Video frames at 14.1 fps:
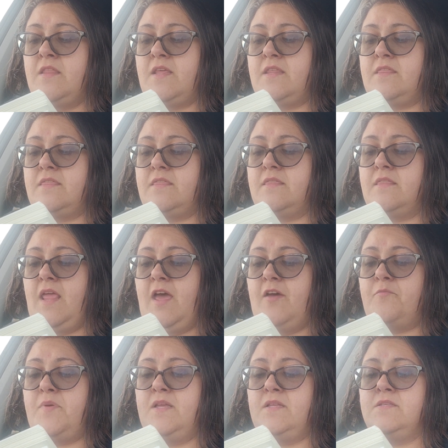that
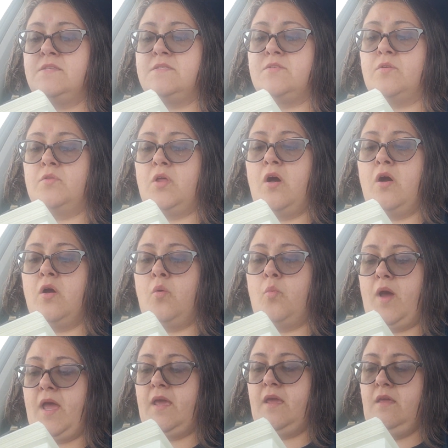have been so long
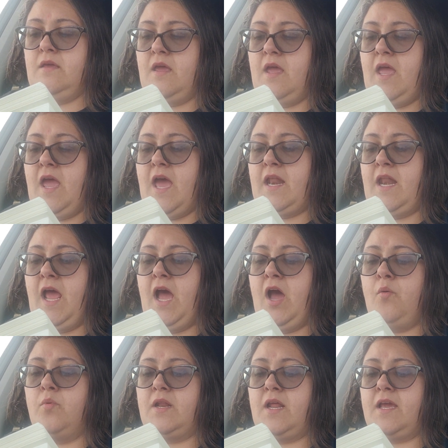away? And
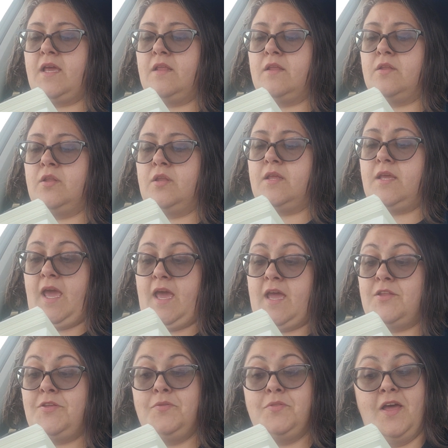how would I
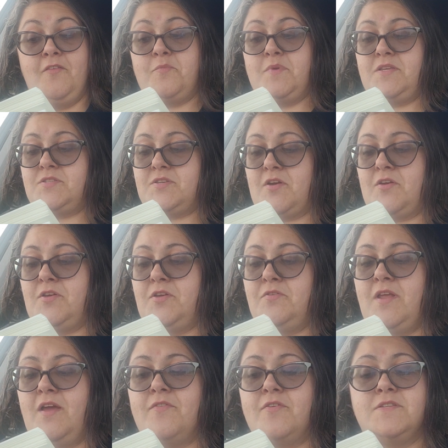ken you love me, sir? You
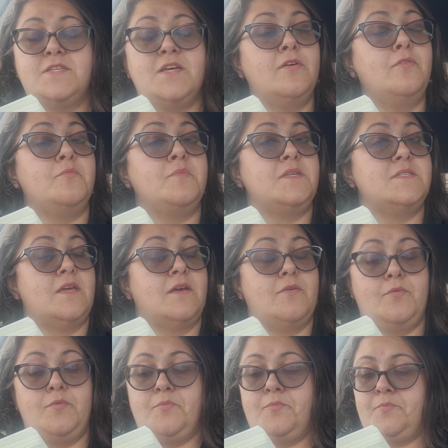never told me so.